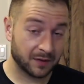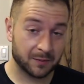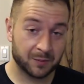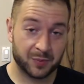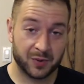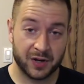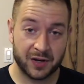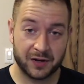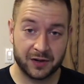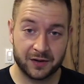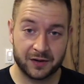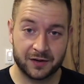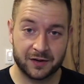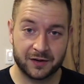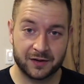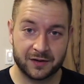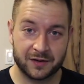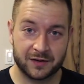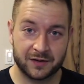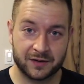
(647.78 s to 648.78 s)
But
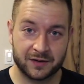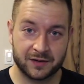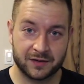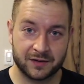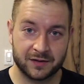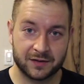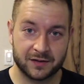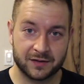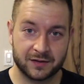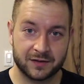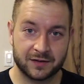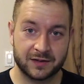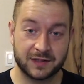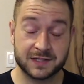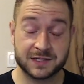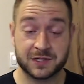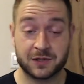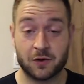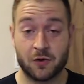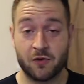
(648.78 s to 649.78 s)

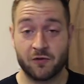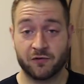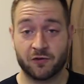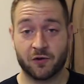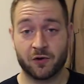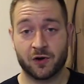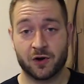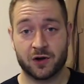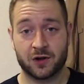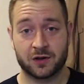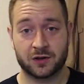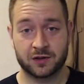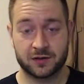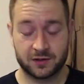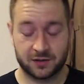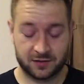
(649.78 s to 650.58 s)
listen, overall,